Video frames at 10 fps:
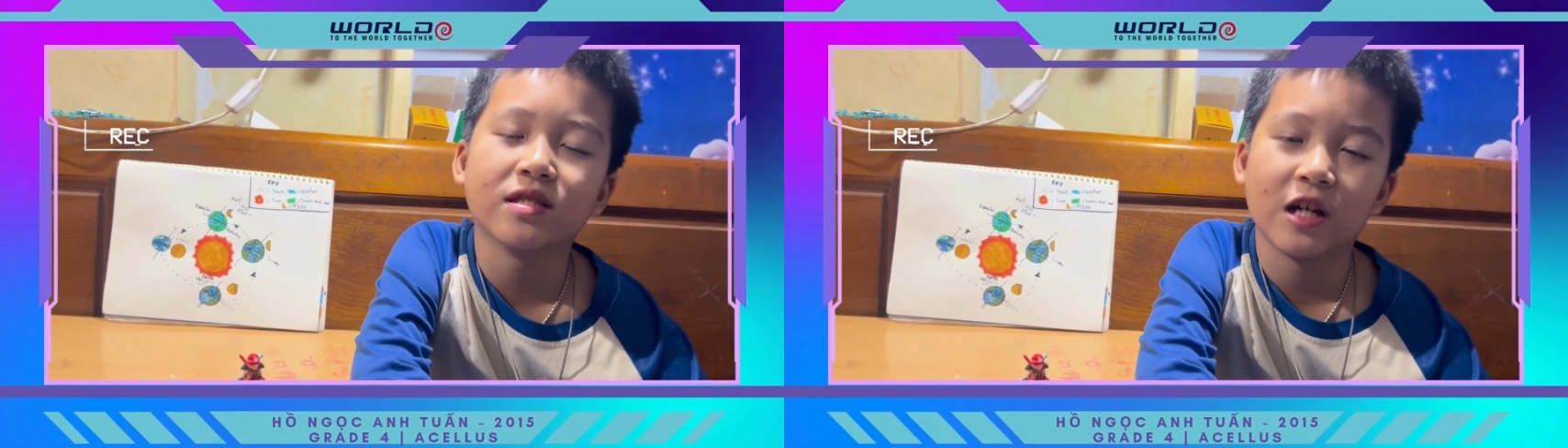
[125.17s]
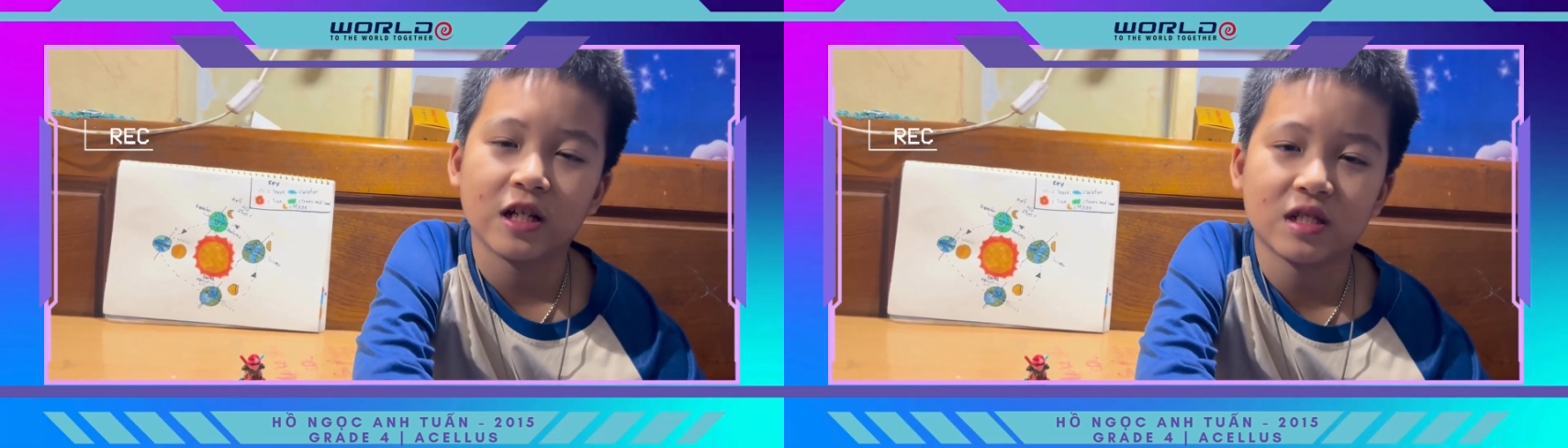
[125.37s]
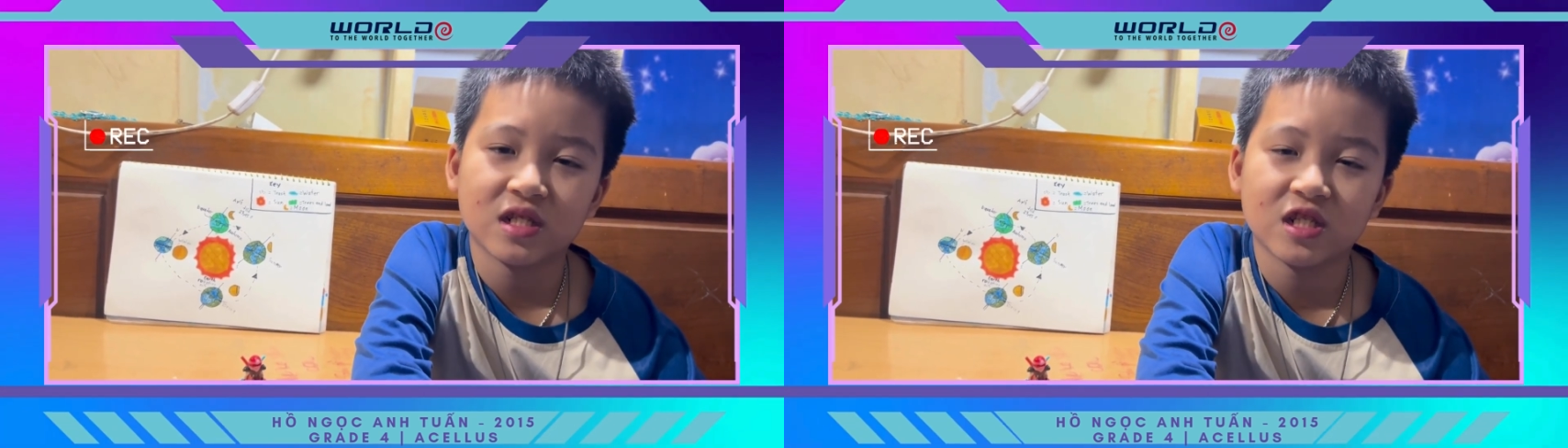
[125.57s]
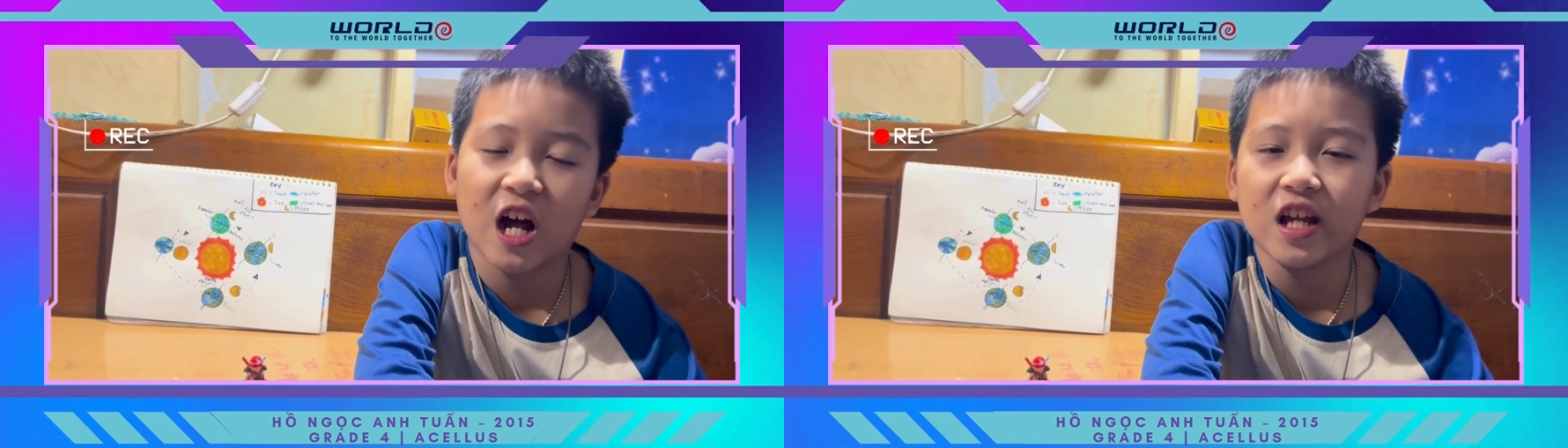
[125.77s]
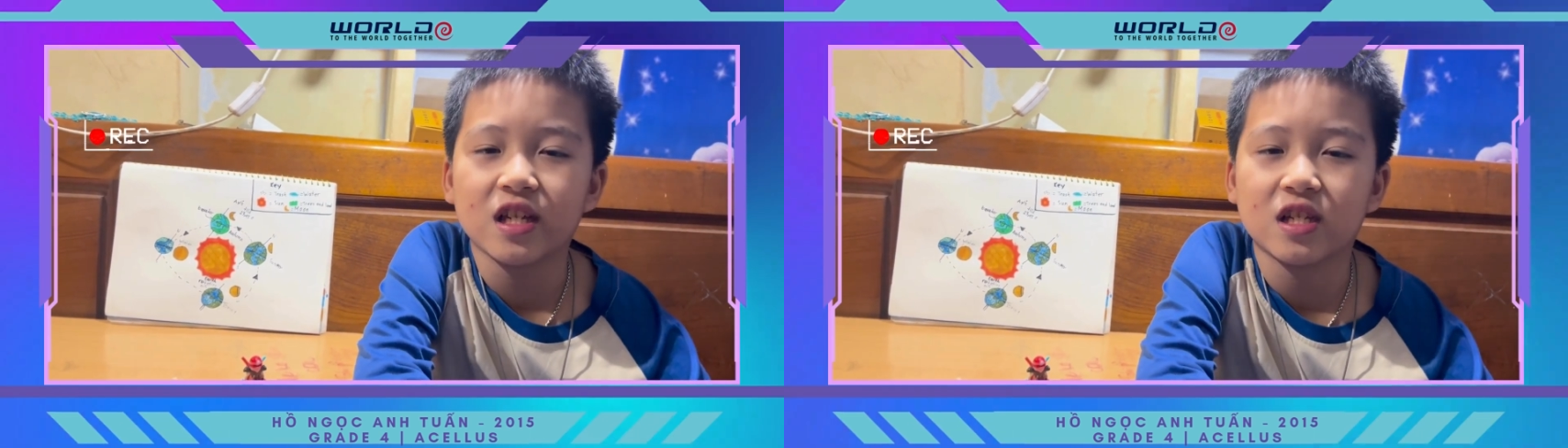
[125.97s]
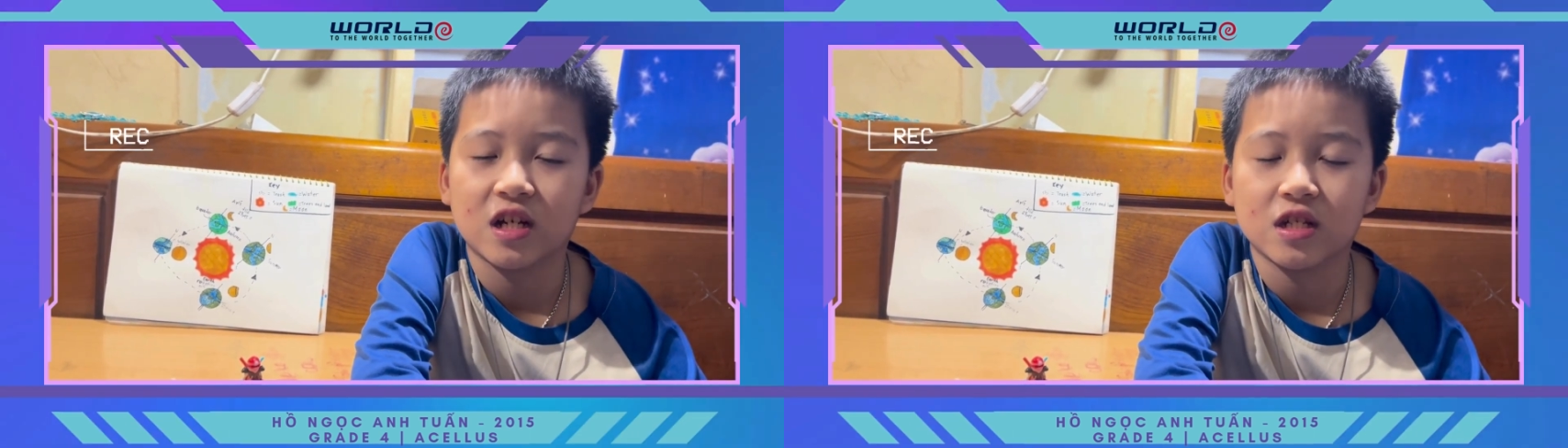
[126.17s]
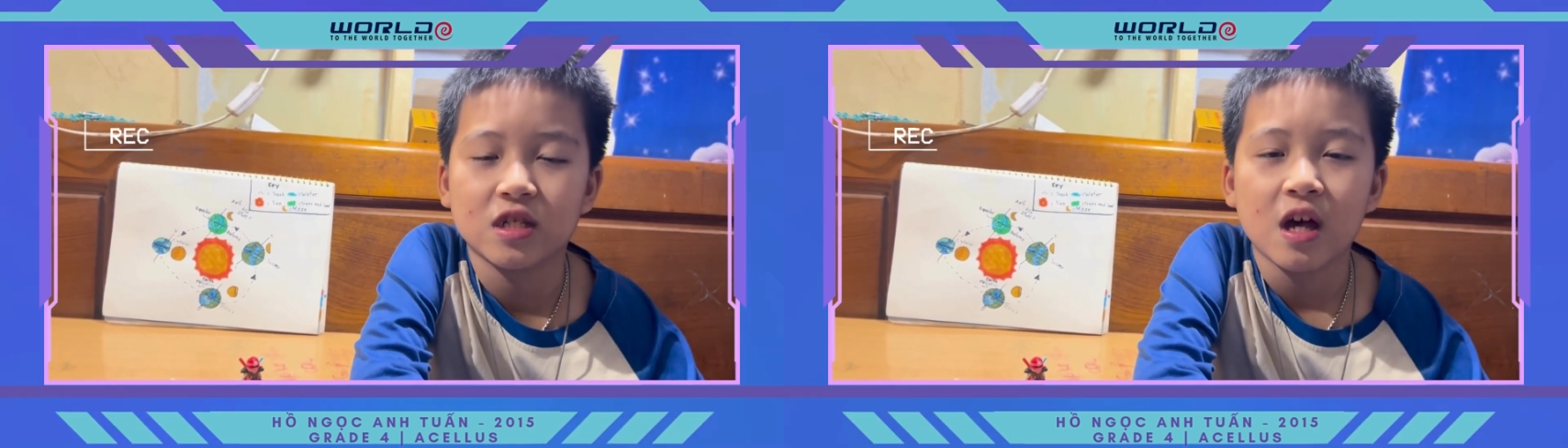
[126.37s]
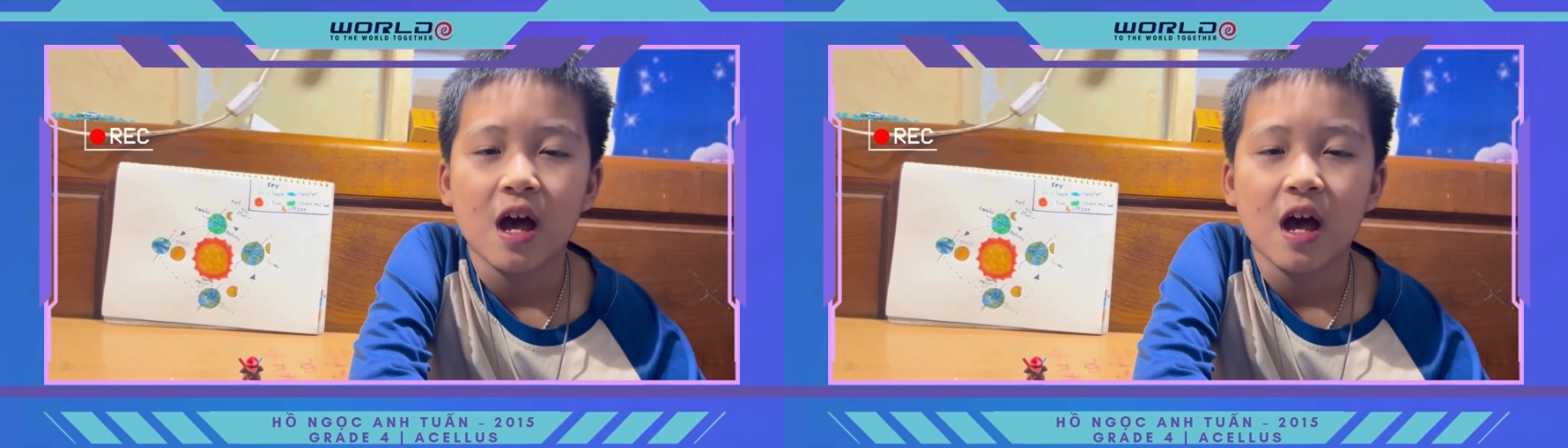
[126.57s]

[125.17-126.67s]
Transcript: did scientists